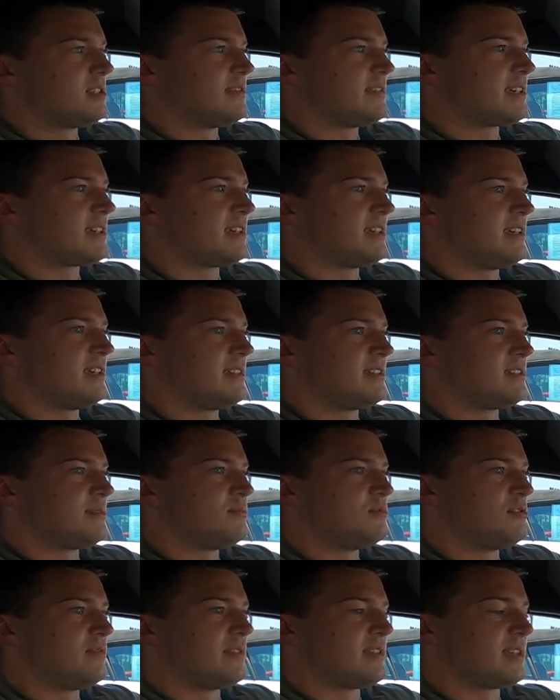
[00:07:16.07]
See if I can get it
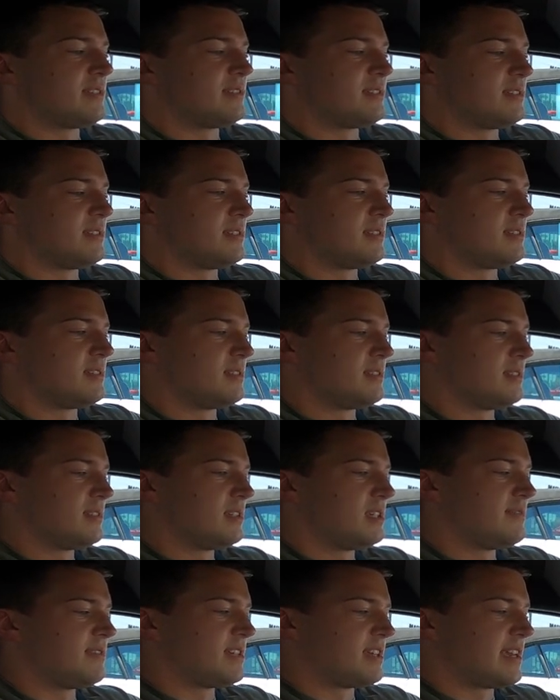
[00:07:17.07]
to move without the
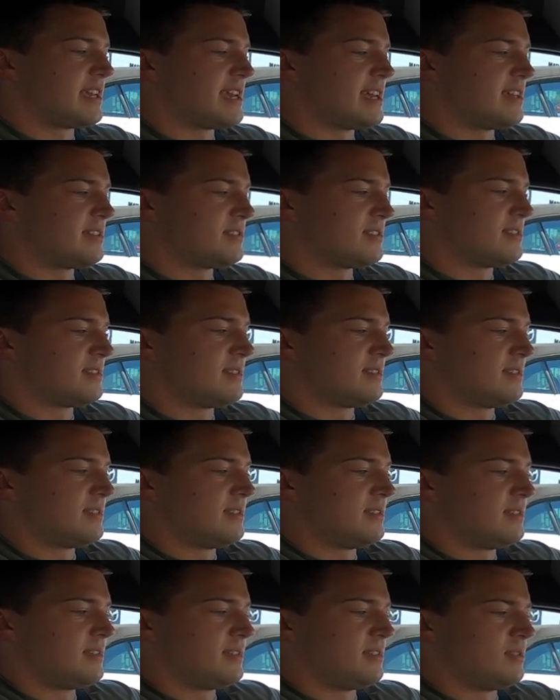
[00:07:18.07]
giving it gas.
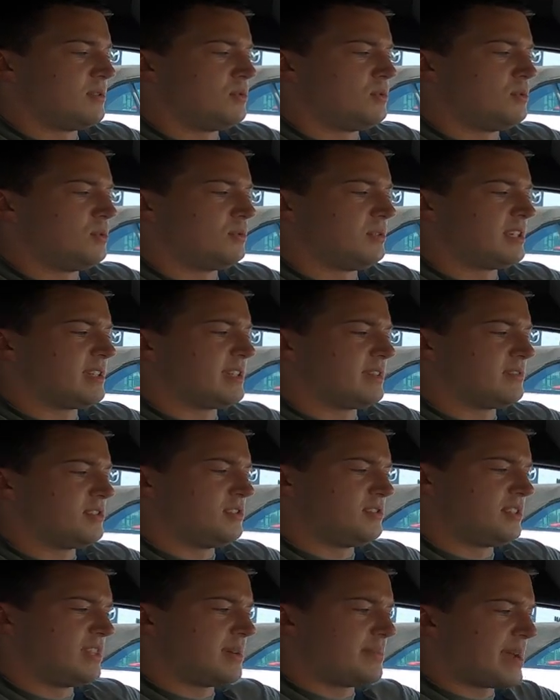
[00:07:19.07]
Ooh, look at that.
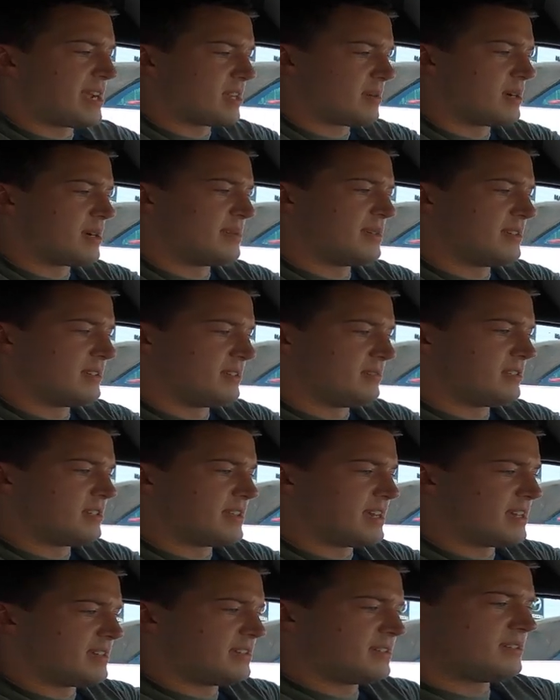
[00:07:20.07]
Do you see that backup camera?
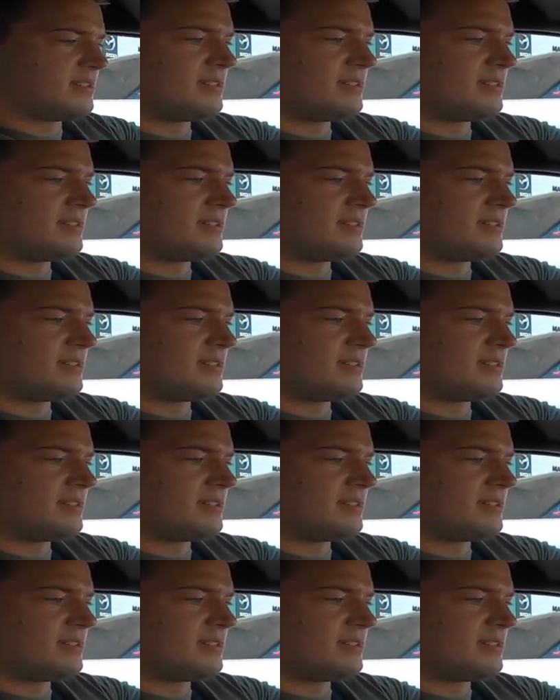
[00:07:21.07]
Look at that.